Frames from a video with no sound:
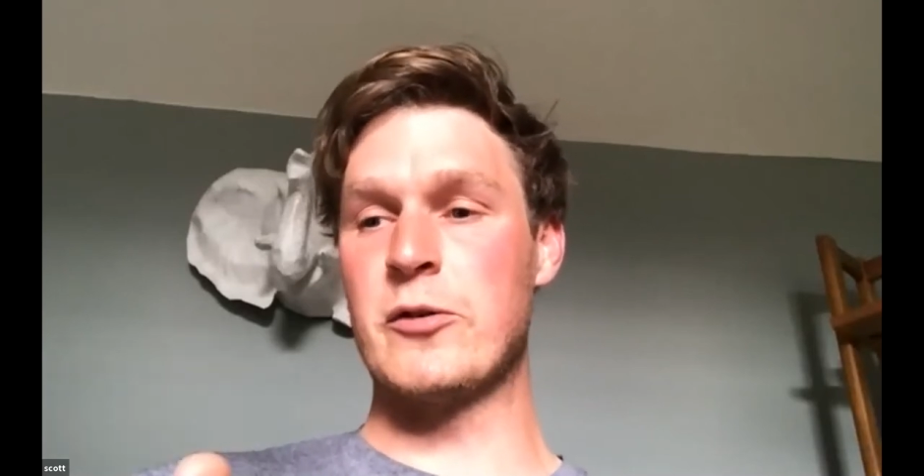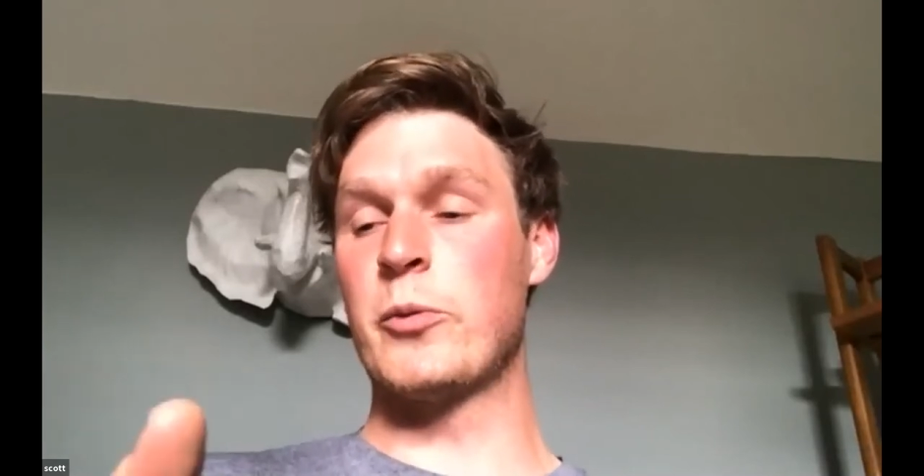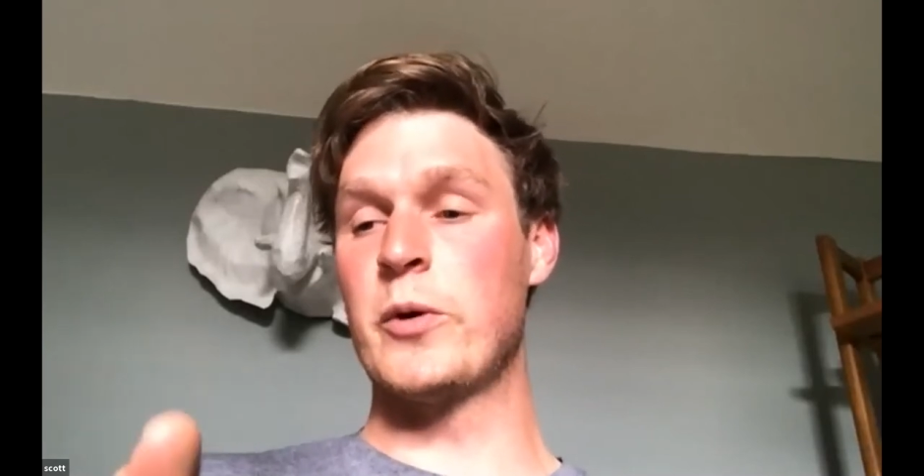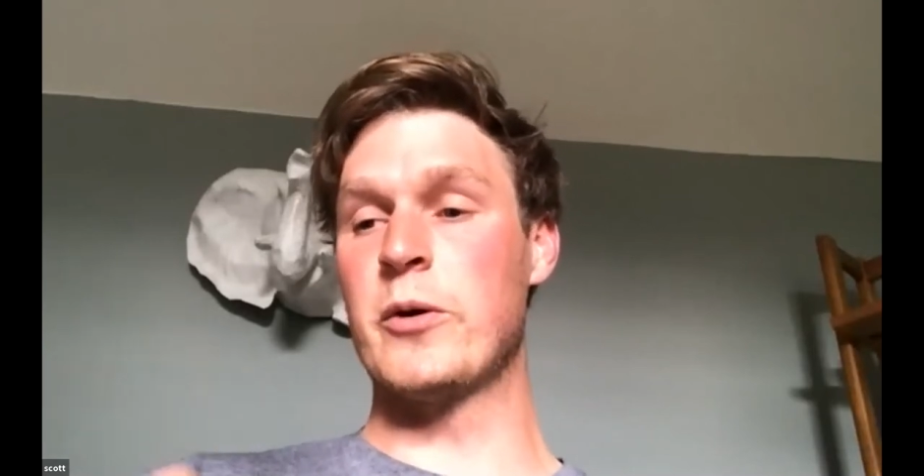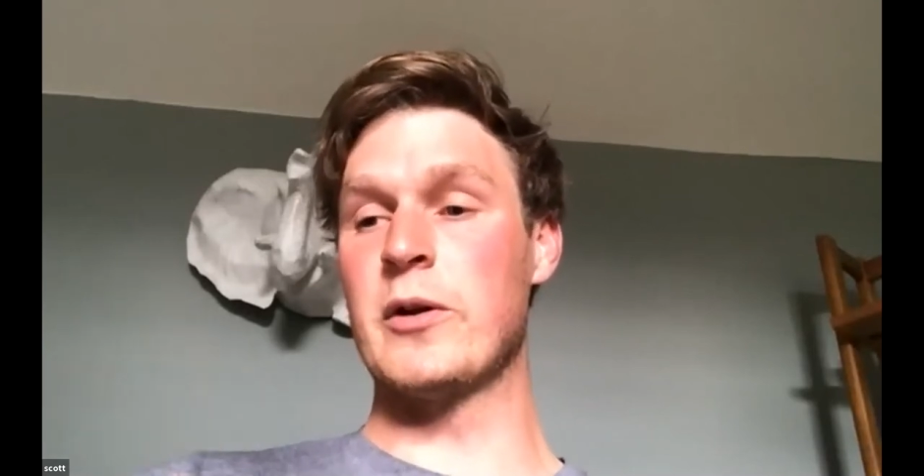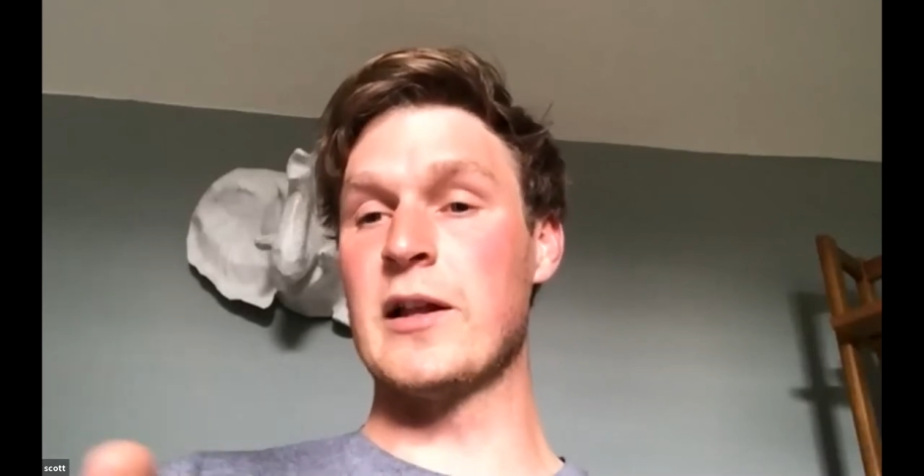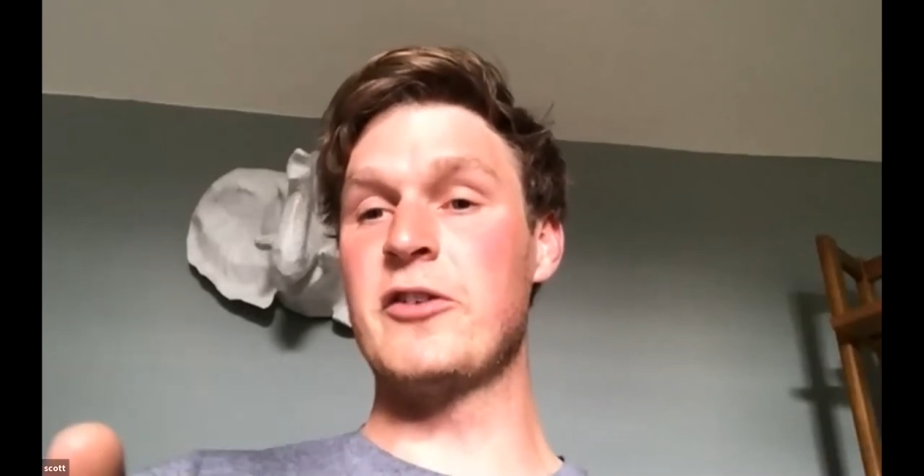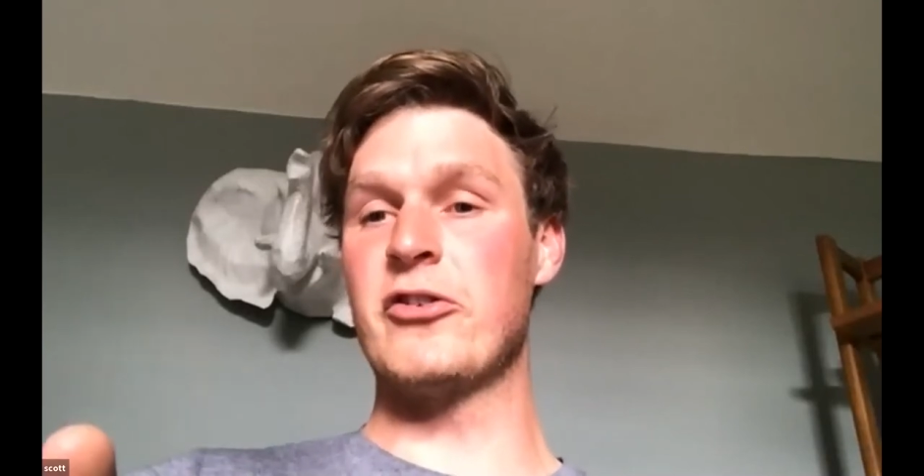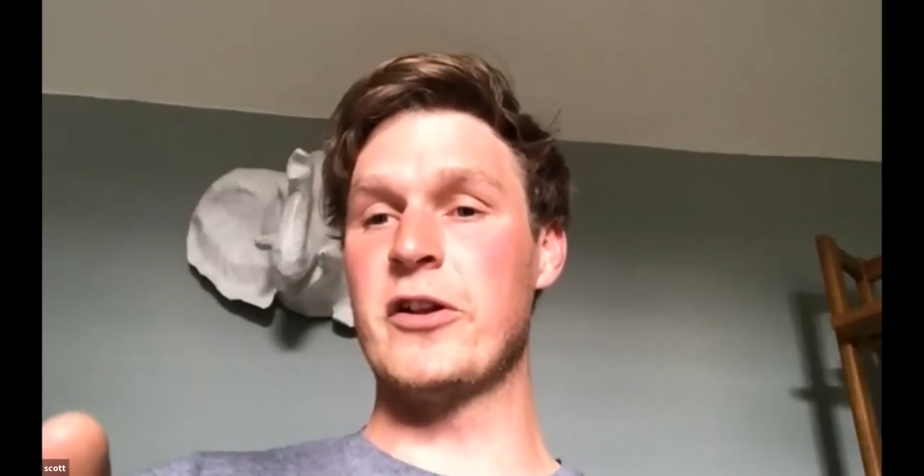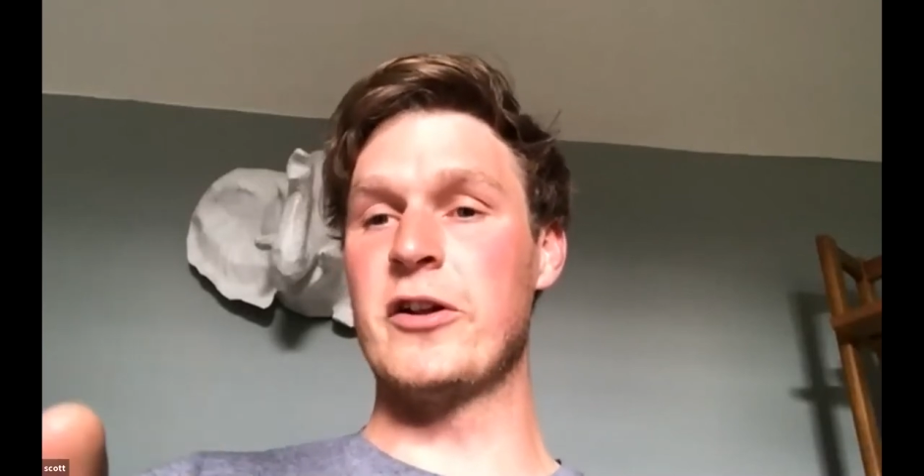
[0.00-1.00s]
we were
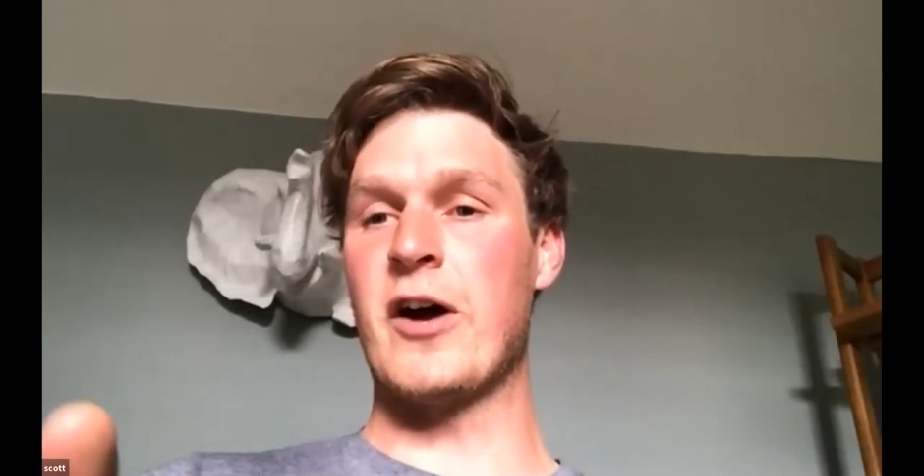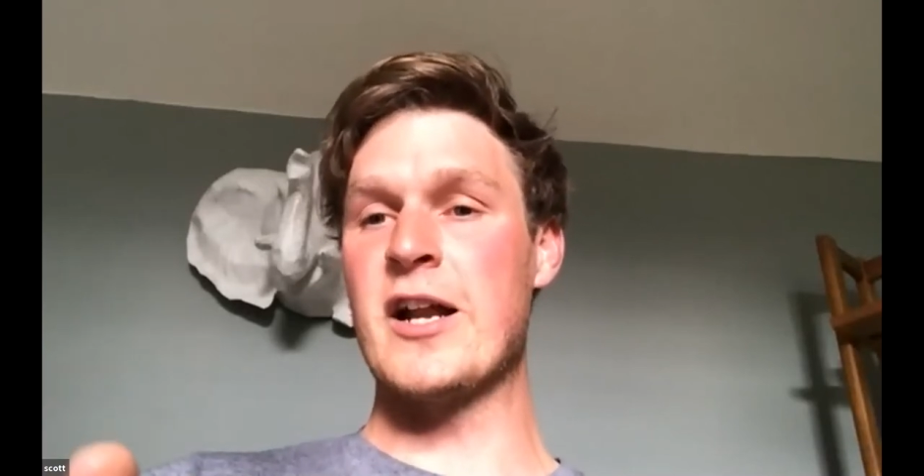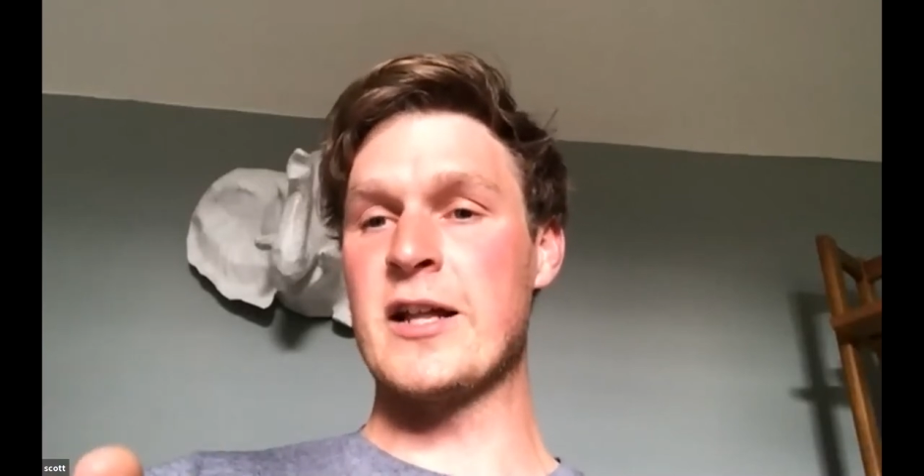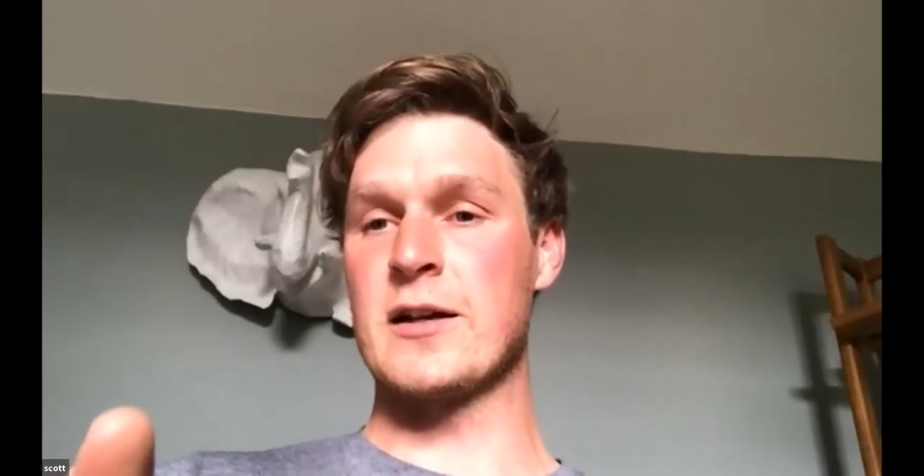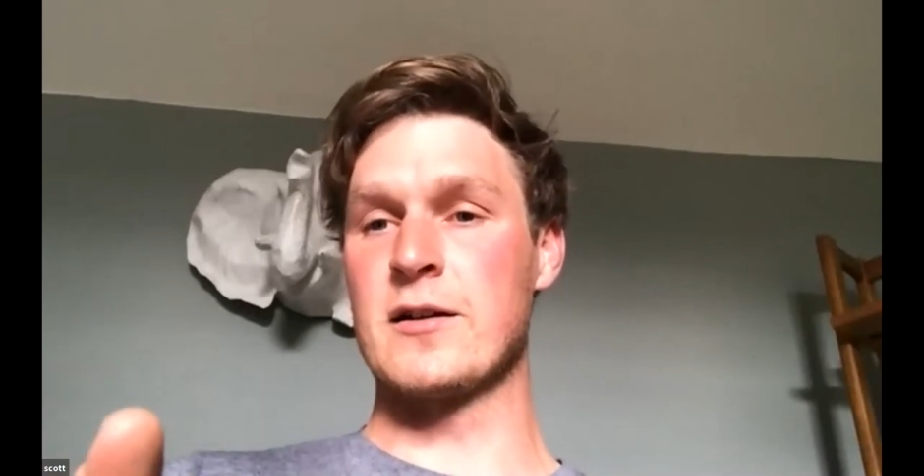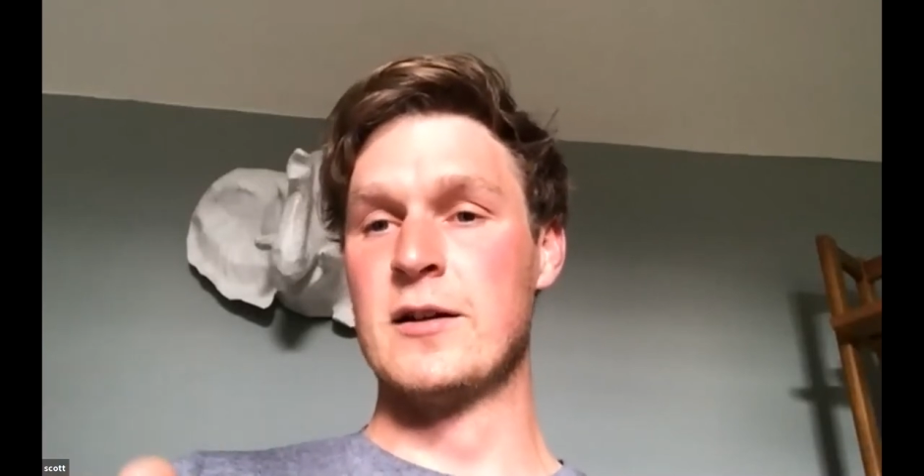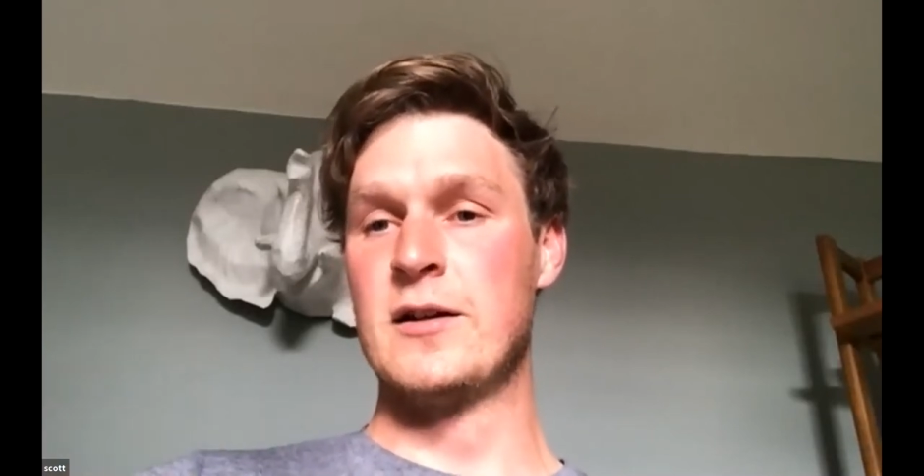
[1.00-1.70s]
literally riding